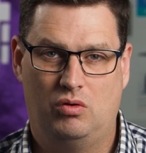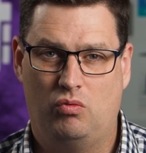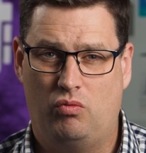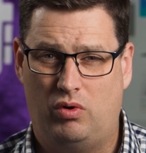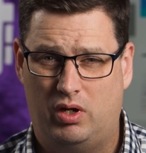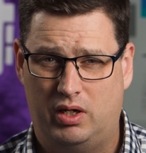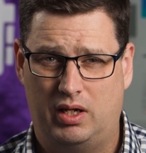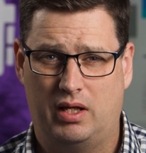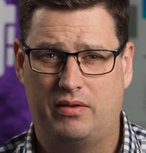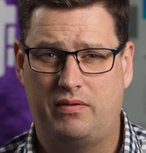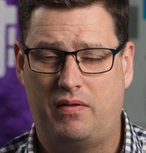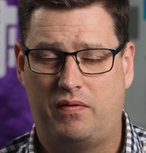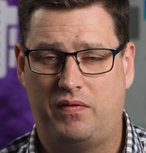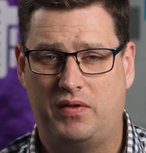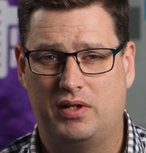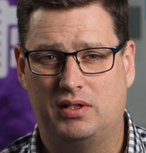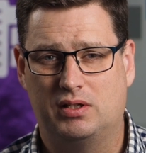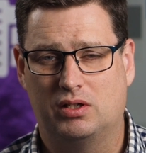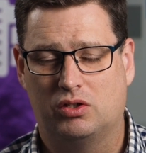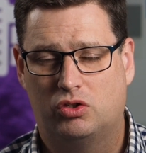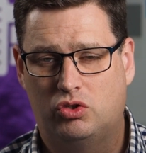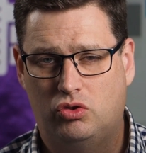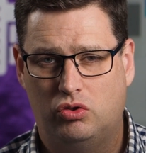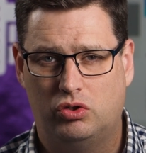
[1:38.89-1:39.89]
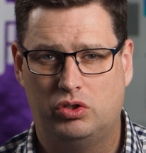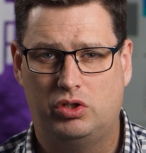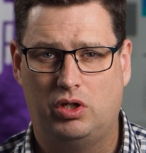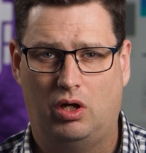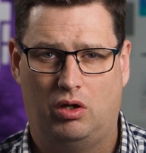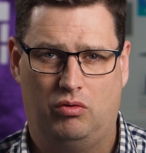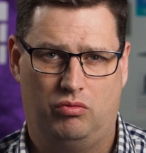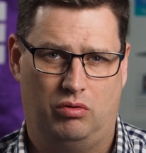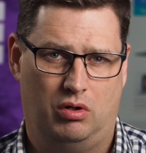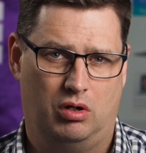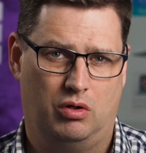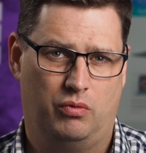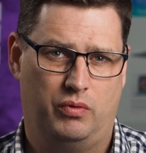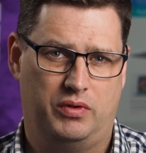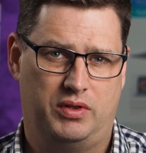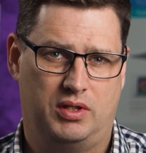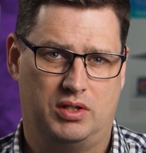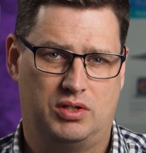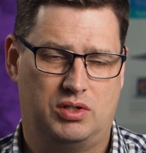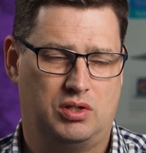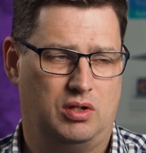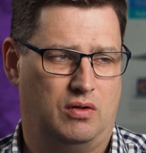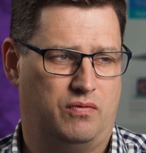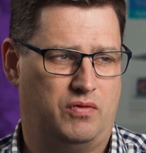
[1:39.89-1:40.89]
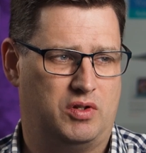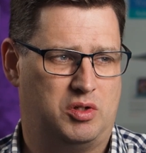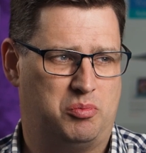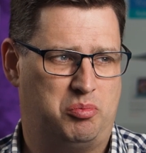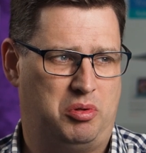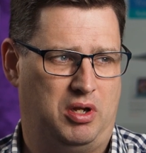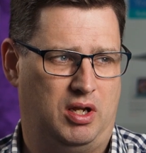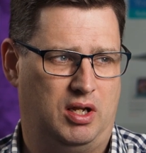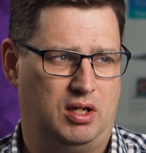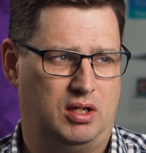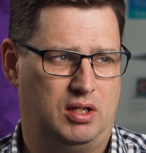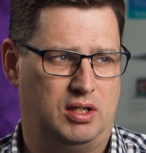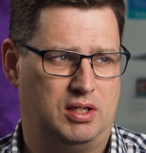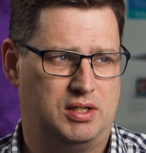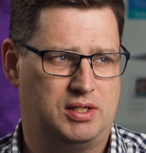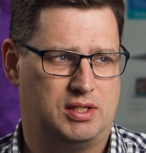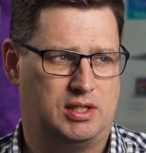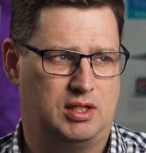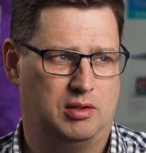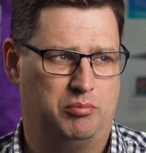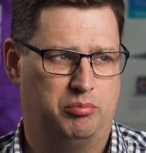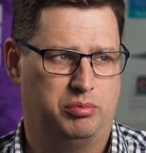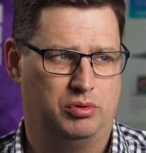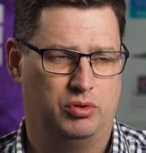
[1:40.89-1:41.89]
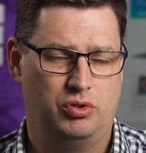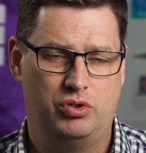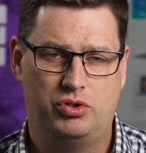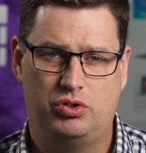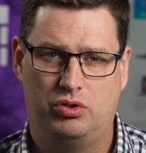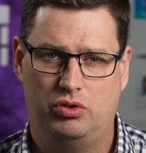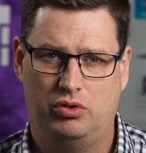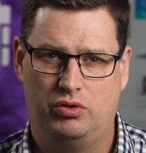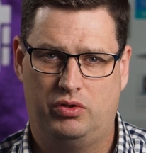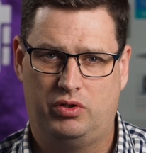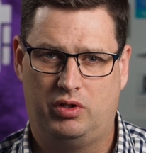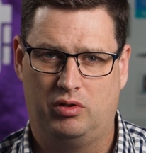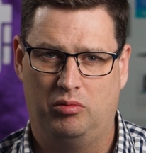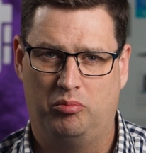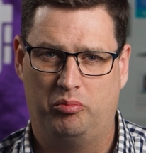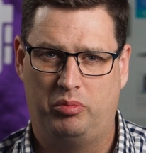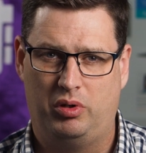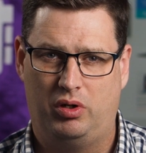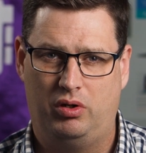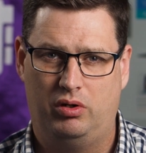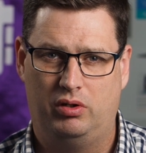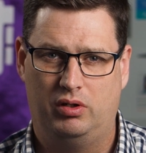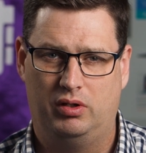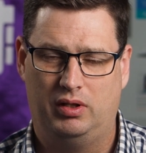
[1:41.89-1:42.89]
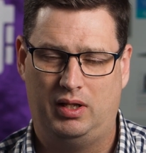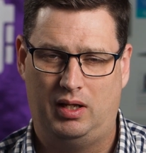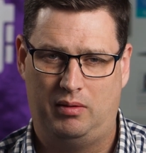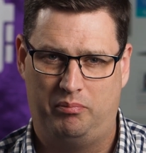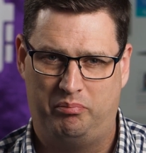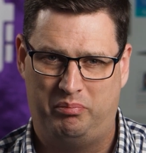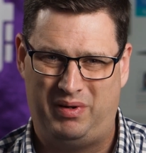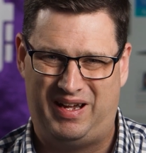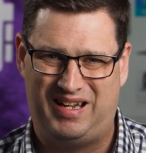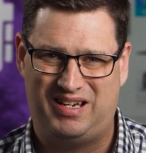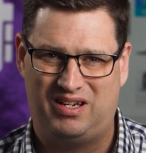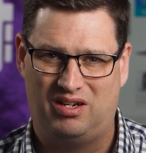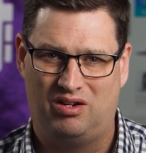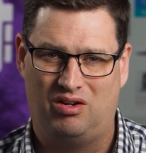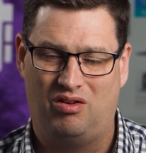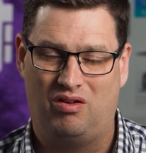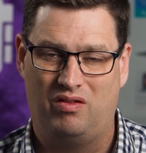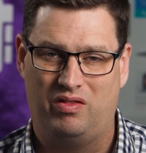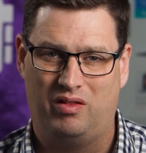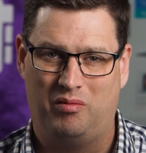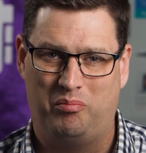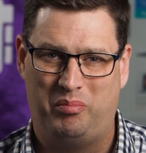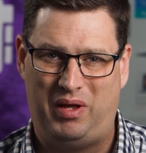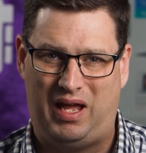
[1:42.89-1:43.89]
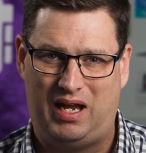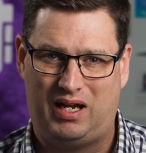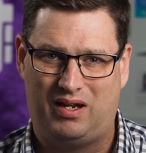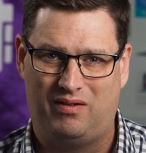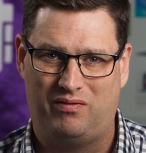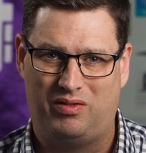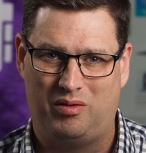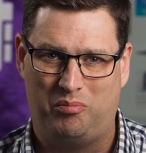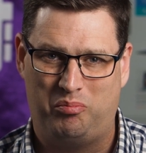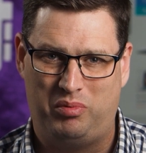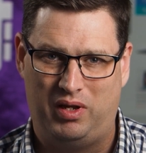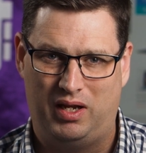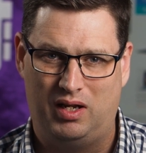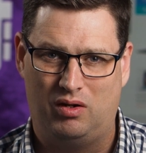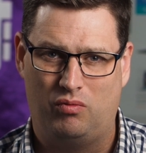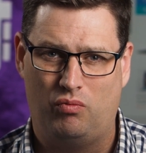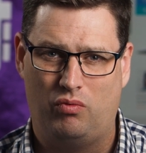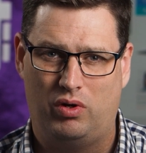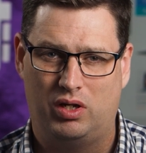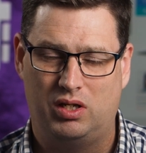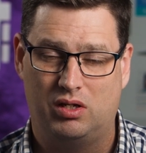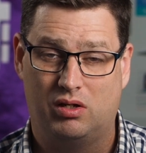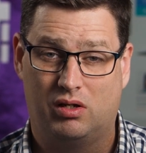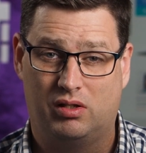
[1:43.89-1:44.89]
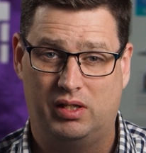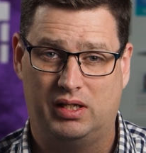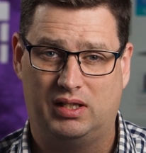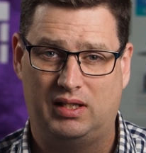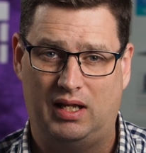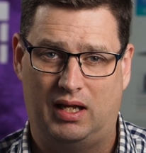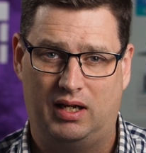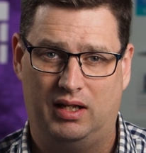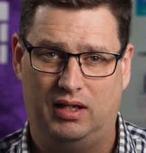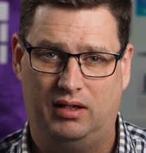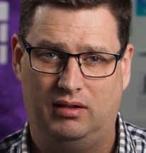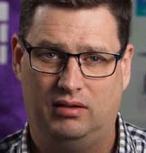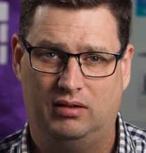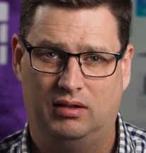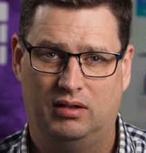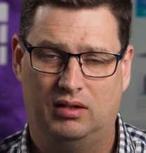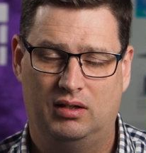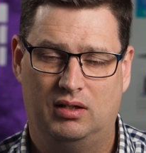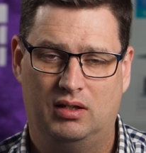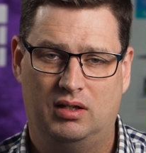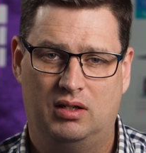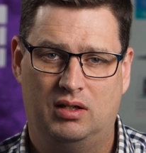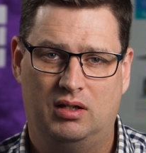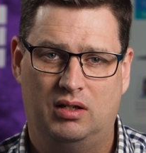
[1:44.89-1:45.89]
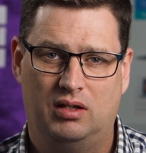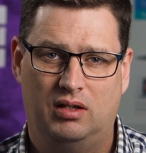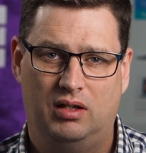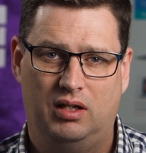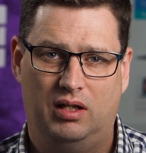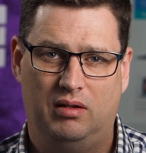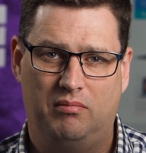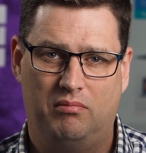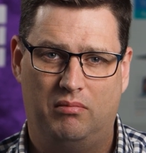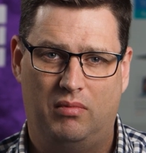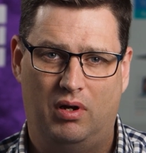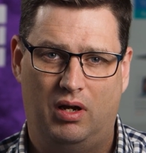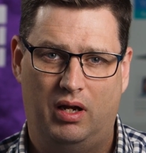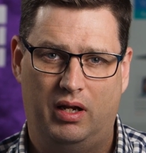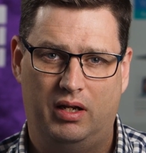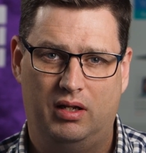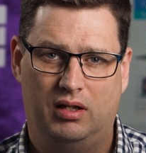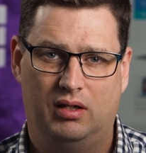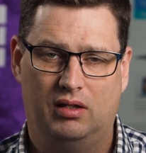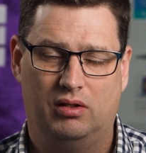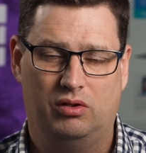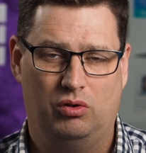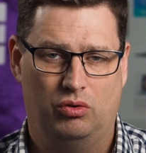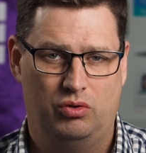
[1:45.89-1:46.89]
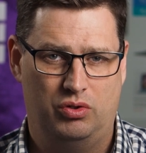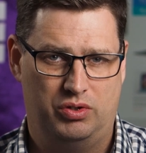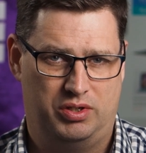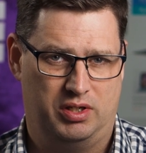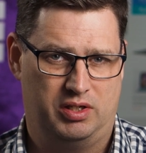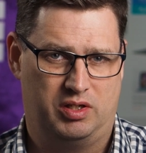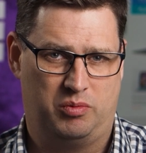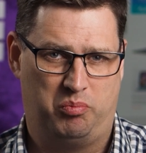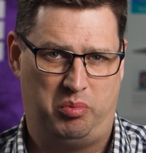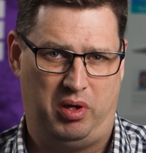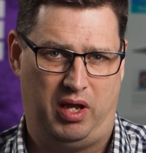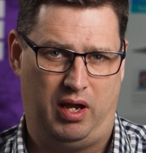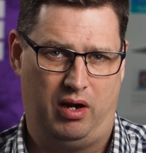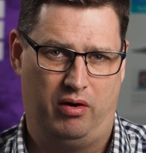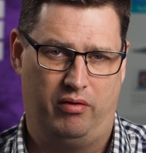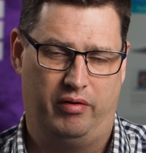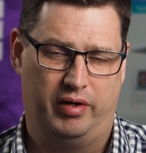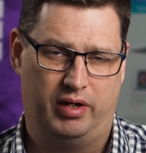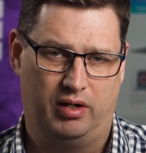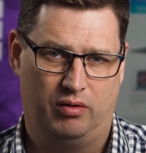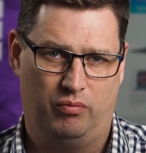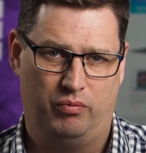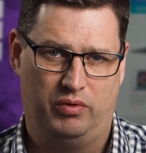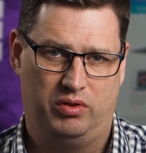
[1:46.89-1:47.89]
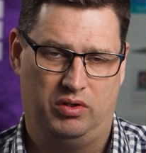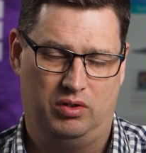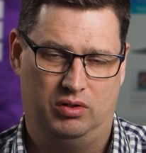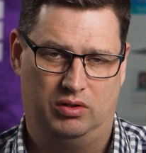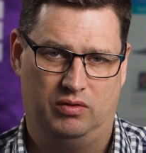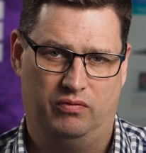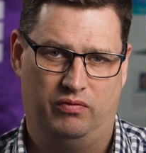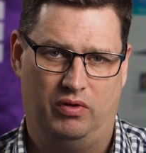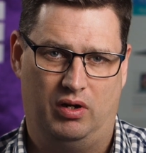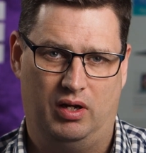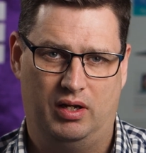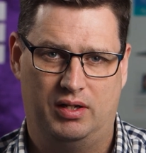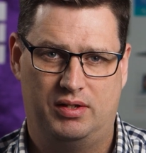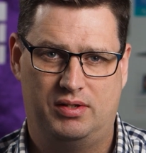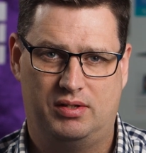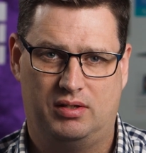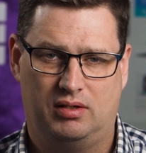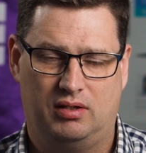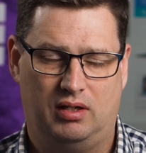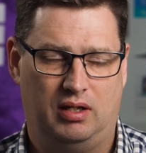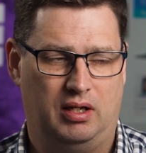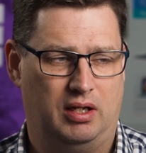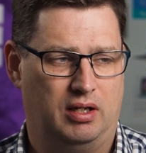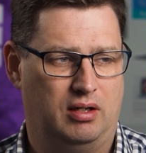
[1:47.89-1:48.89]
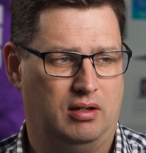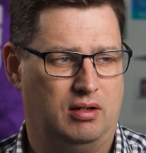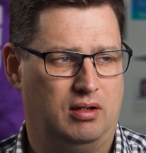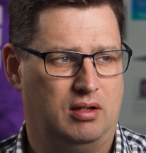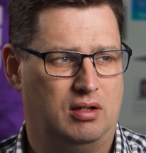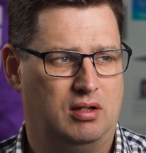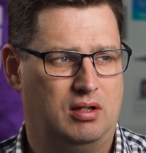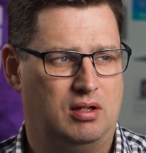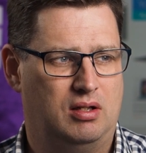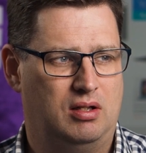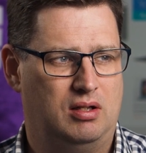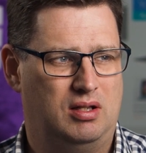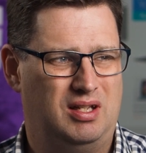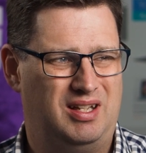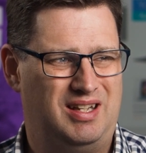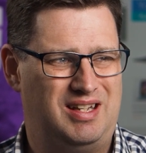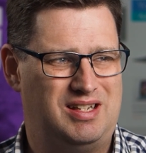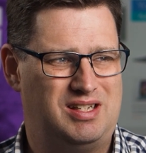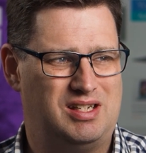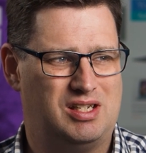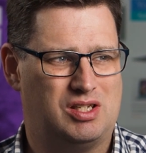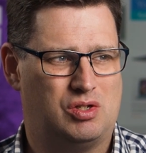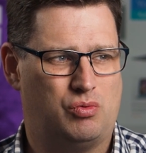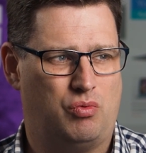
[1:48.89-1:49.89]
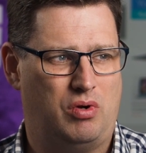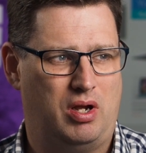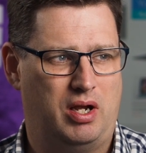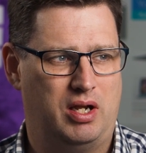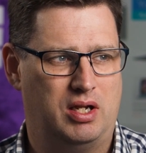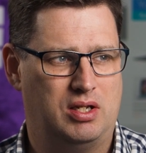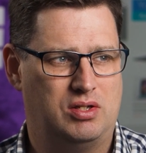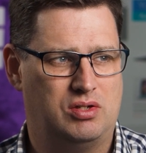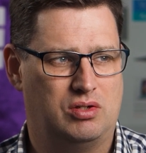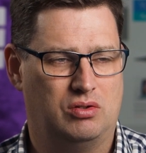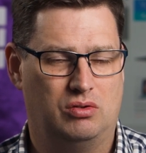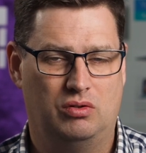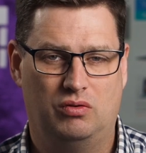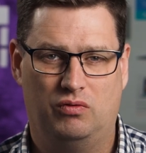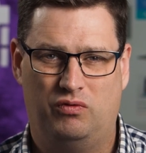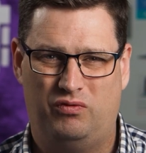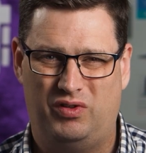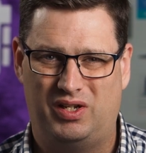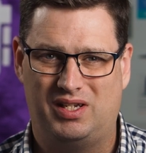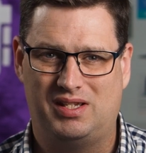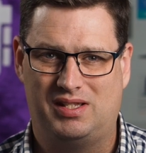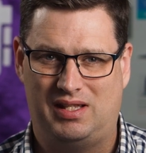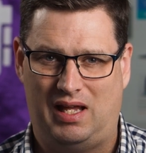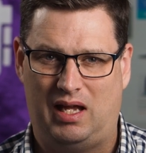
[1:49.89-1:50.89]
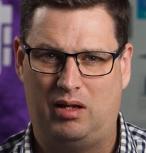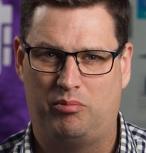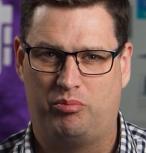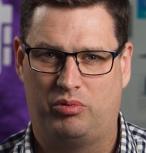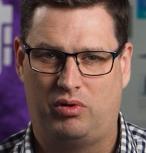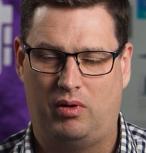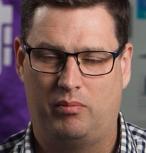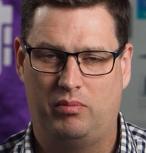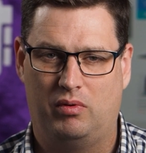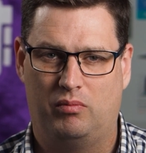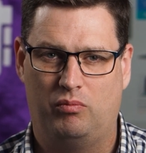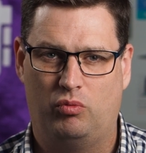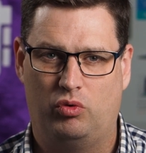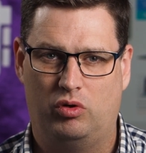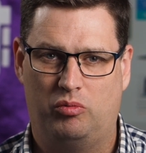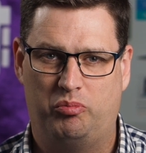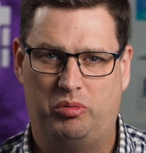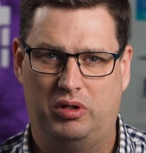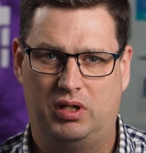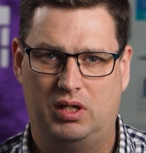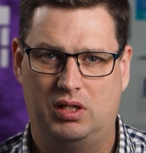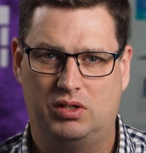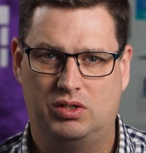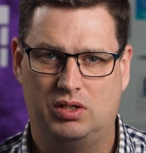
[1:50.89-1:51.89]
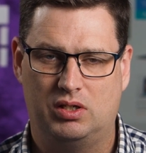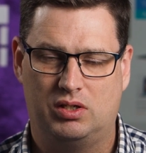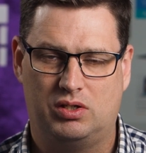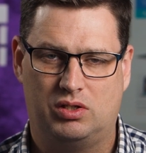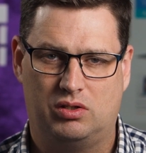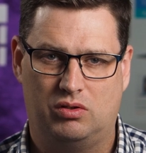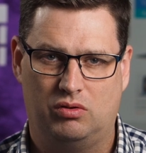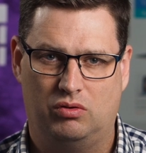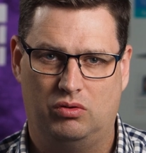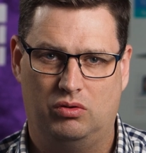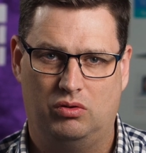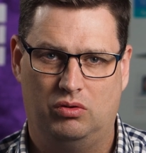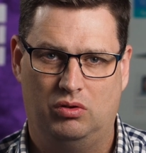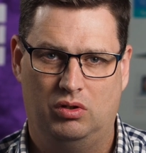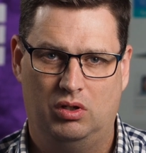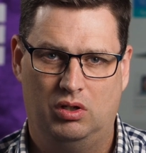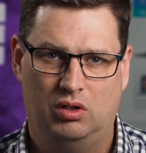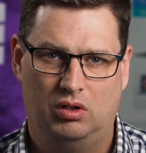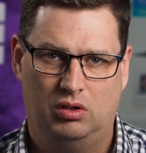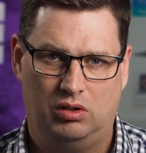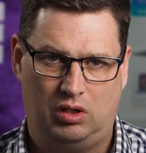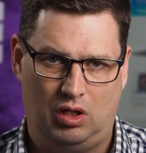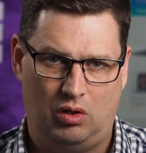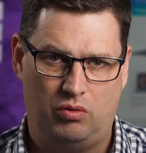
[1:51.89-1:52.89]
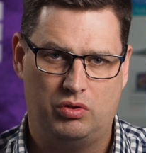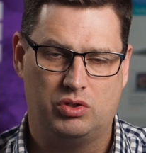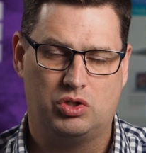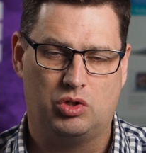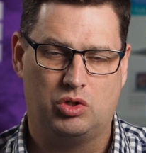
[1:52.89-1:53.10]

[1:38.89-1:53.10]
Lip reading: One other thing that could go wrong with the Surface Pen is the Bluetooth component, that button on the back of the pen. When you click that in, it might lose its pairing with your device. And the easiest way to fix that problem would be just to go